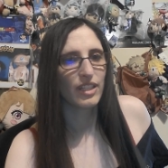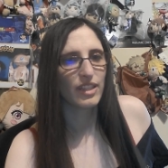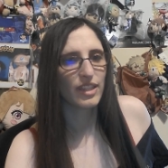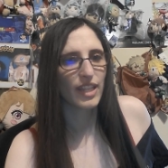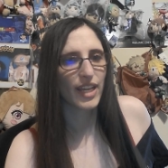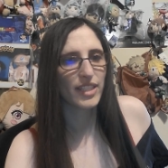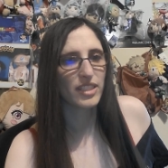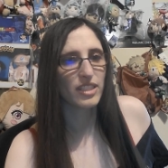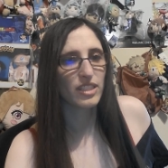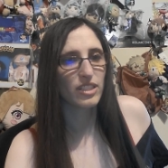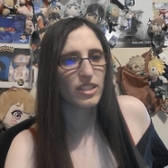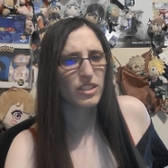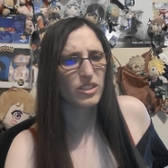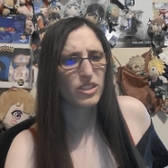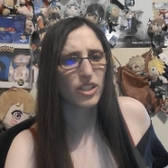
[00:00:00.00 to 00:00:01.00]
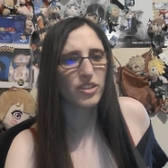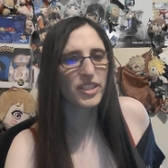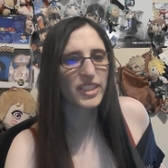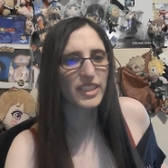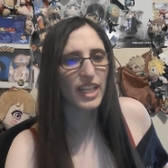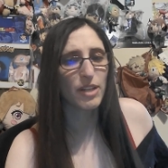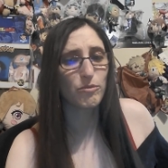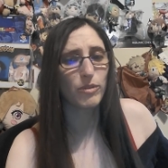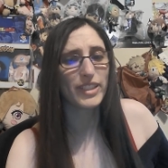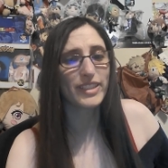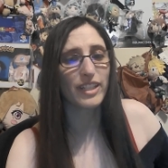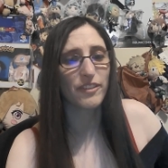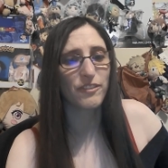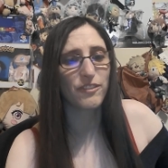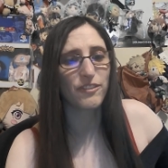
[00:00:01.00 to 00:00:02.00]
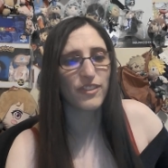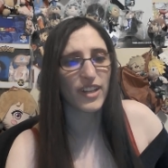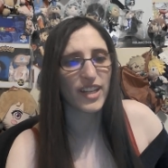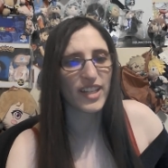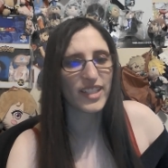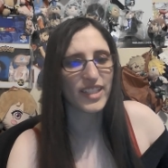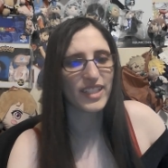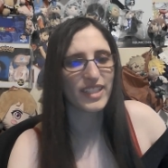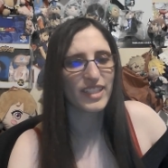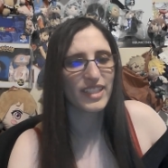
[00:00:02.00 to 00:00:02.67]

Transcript: That's Sogi-san. What the fuck?